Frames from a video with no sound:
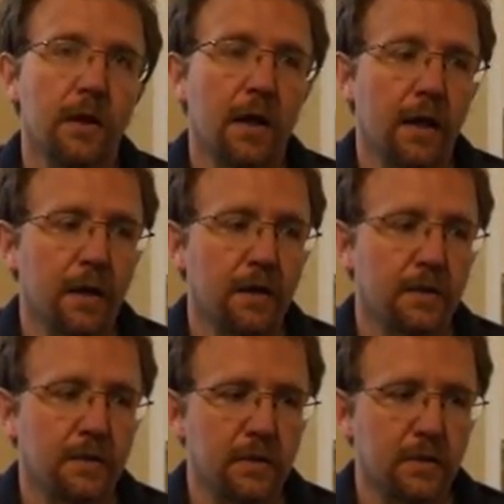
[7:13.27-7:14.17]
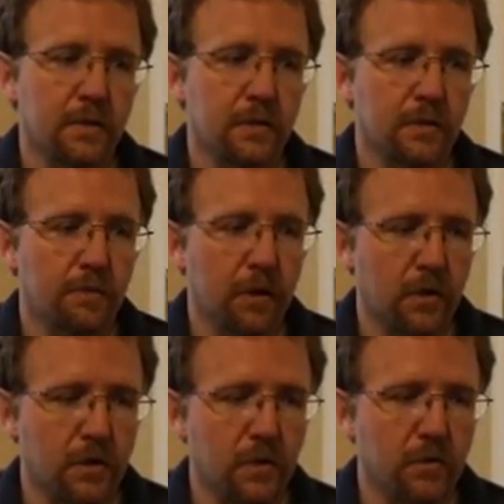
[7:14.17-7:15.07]
and teach
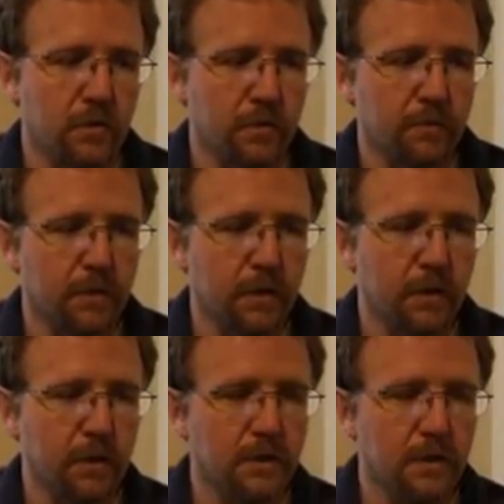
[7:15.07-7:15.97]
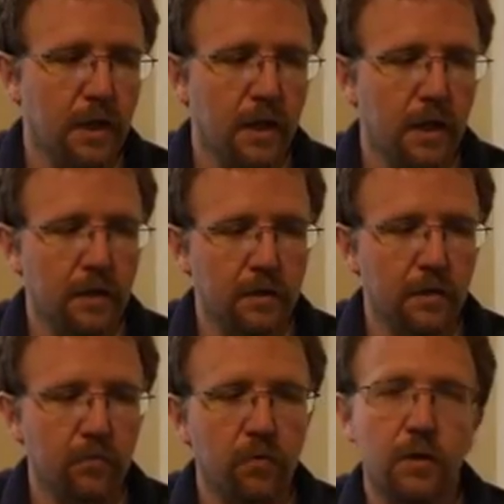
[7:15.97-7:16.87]
part 2 some things. And
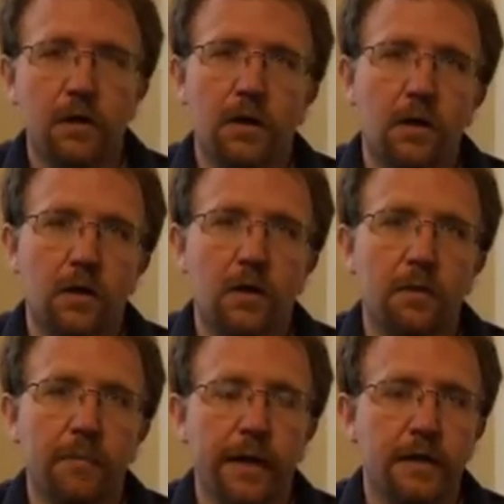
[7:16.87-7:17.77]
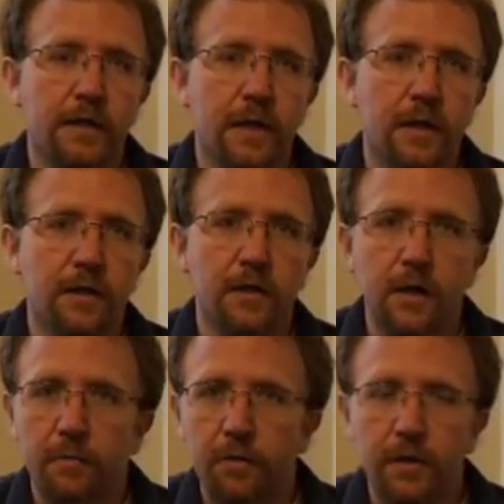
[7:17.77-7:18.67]
then we're going to all come back together
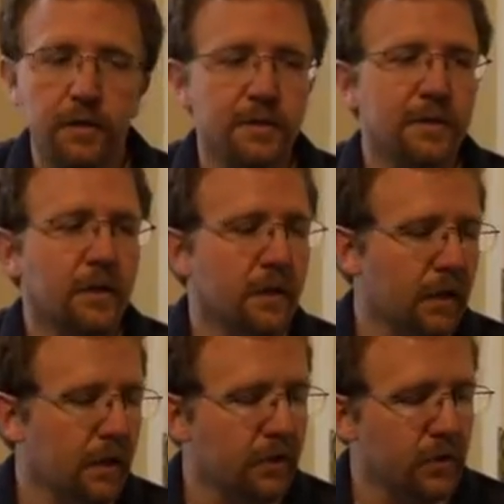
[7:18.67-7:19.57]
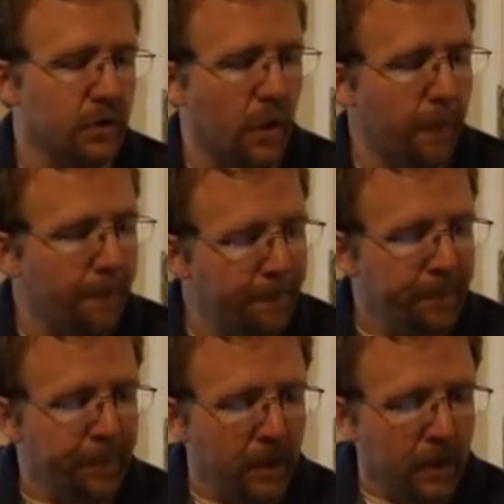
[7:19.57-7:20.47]
and play the song together. So
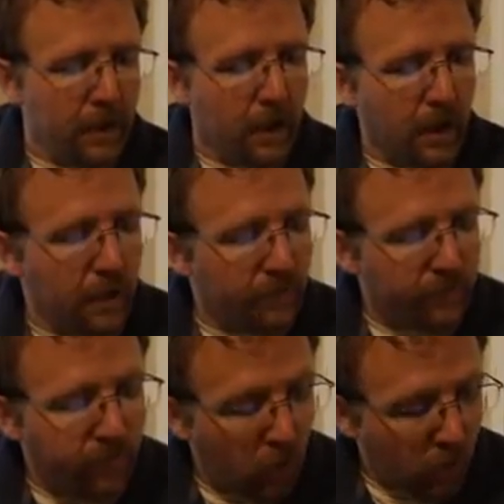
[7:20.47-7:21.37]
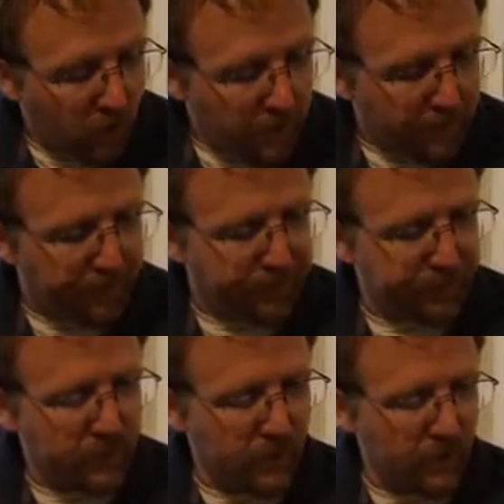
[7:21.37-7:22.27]
for
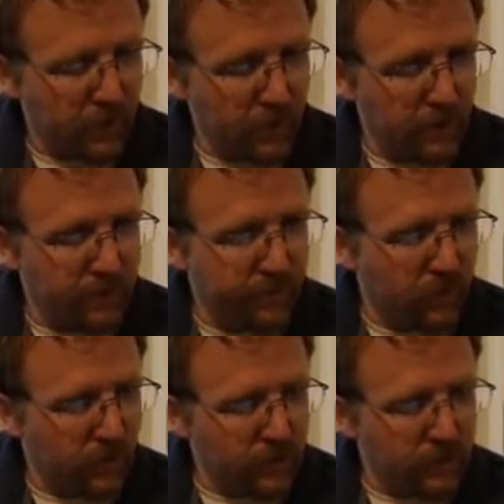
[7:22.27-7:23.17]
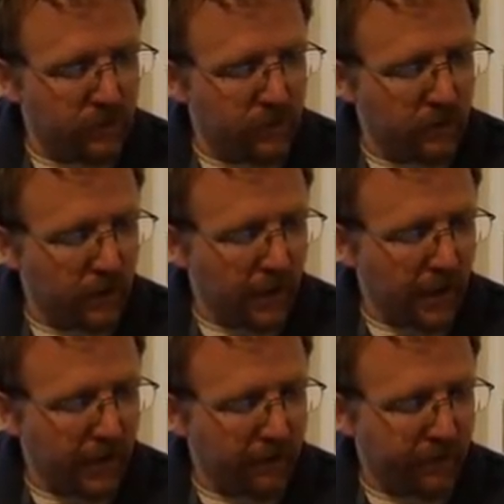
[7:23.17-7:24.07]
this one,
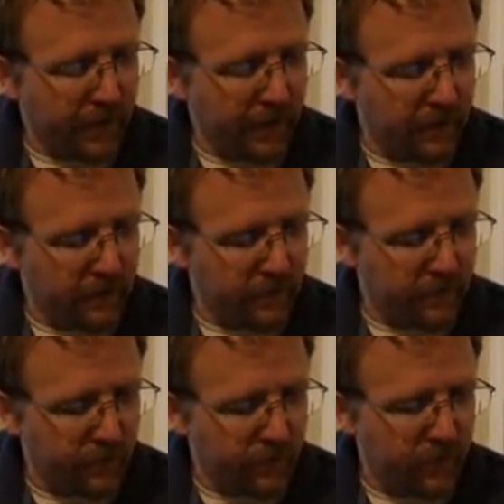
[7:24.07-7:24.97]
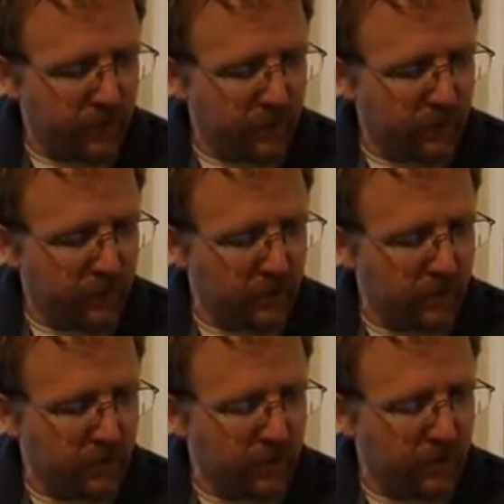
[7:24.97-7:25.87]
A flat is 4th fret on the low
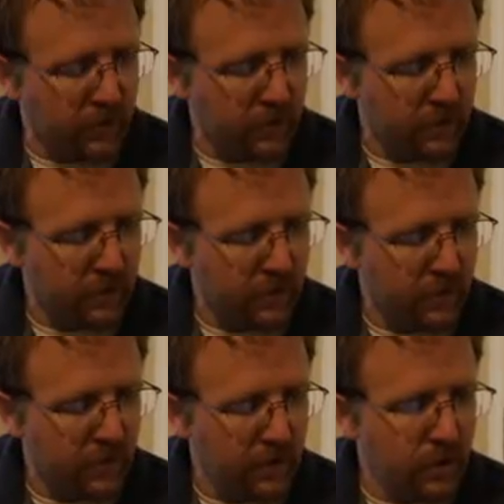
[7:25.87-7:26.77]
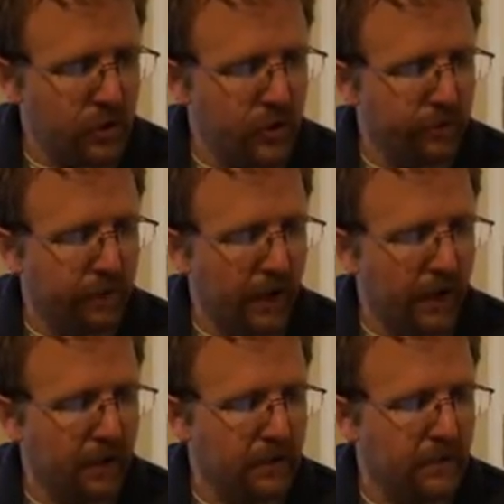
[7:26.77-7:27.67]
E. G
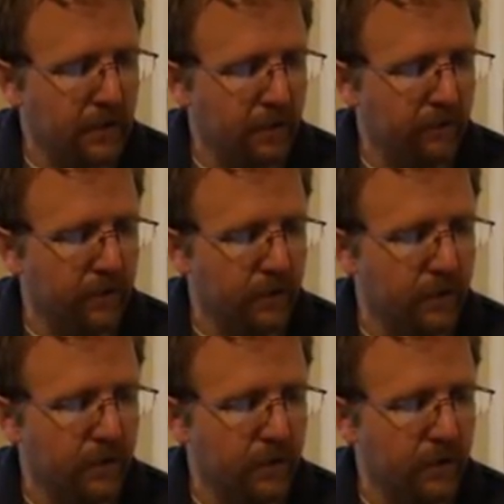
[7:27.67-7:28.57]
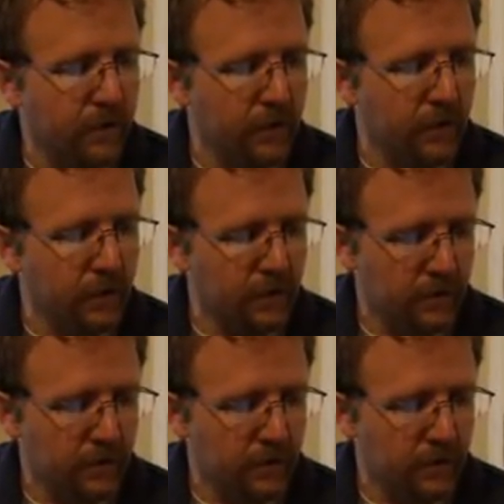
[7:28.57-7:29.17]
flat, 2nd fret on the low E.